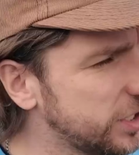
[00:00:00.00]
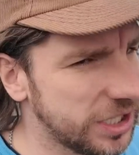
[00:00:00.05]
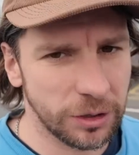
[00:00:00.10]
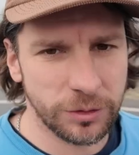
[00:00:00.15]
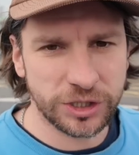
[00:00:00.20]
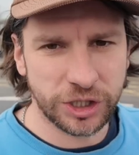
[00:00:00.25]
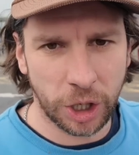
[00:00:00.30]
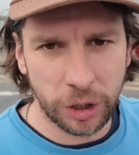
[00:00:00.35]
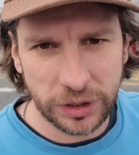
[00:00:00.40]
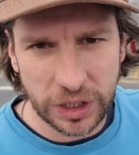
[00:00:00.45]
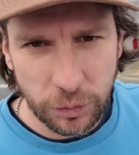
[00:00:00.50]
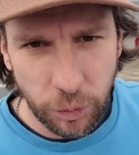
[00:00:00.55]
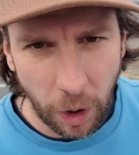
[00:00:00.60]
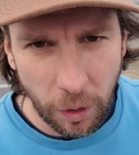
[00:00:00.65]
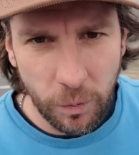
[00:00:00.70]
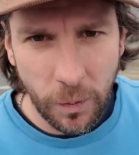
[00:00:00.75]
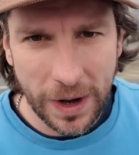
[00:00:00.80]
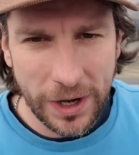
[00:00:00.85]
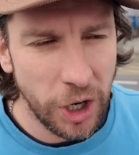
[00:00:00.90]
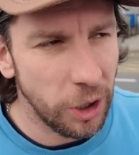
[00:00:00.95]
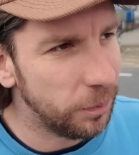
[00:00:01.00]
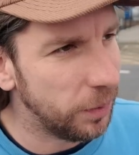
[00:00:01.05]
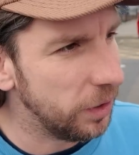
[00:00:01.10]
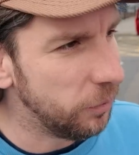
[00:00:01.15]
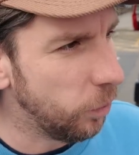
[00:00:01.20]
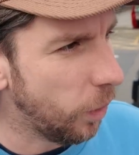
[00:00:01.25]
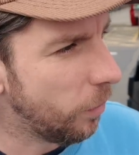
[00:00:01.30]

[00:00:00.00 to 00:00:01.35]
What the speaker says: There was only one way up and